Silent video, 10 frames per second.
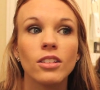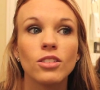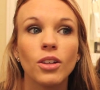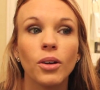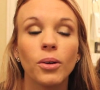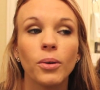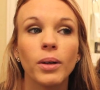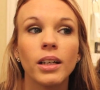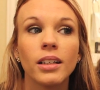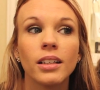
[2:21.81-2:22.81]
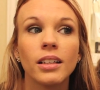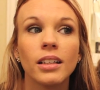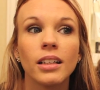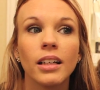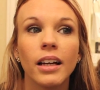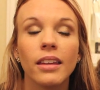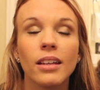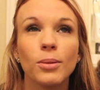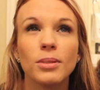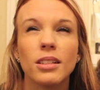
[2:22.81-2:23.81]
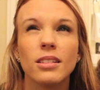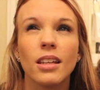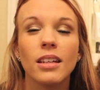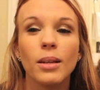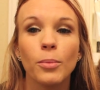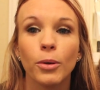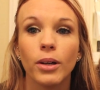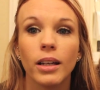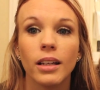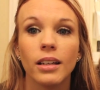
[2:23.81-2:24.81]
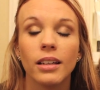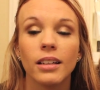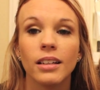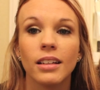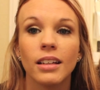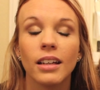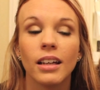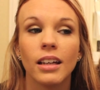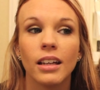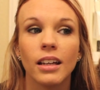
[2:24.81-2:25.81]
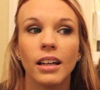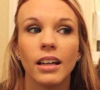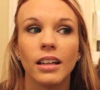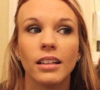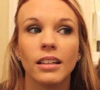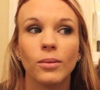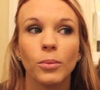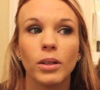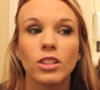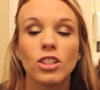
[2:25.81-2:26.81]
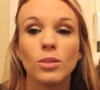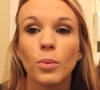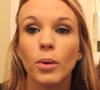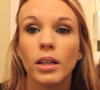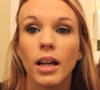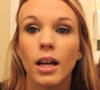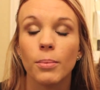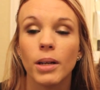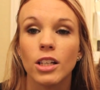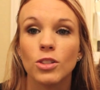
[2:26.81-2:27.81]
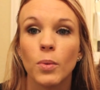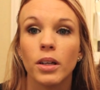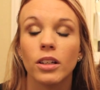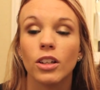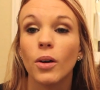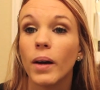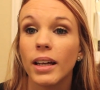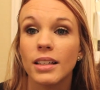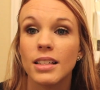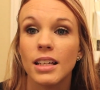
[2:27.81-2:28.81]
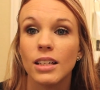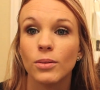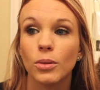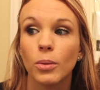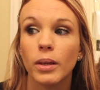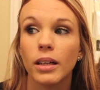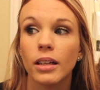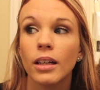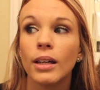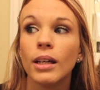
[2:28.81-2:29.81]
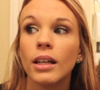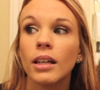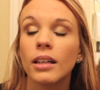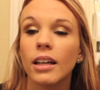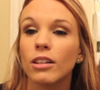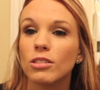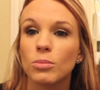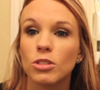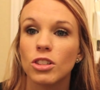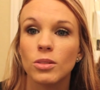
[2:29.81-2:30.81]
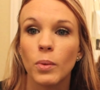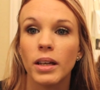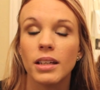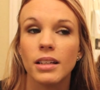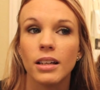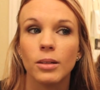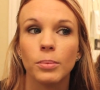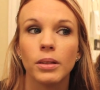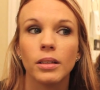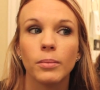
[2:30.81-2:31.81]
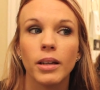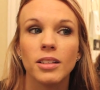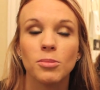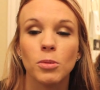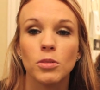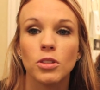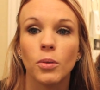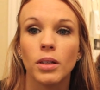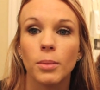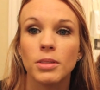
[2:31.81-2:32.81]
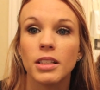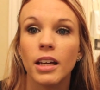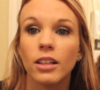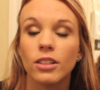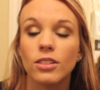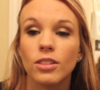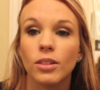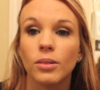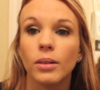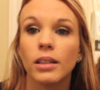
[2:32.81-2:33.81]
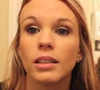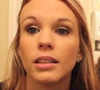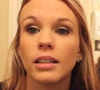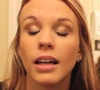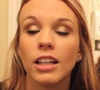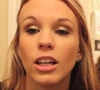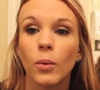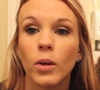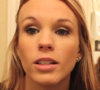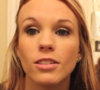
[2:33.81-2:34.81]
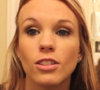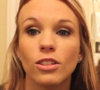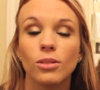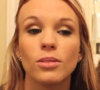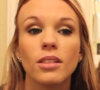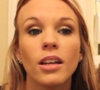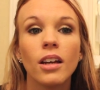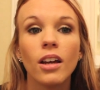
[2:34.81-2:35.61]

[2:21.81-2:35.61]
So I think it was a Sunday morning, and we had just woken up, and I just wanted to go ahead and take it real quick. Karis was just waking up and my husband was going up to get her, so yeah, I wanted to use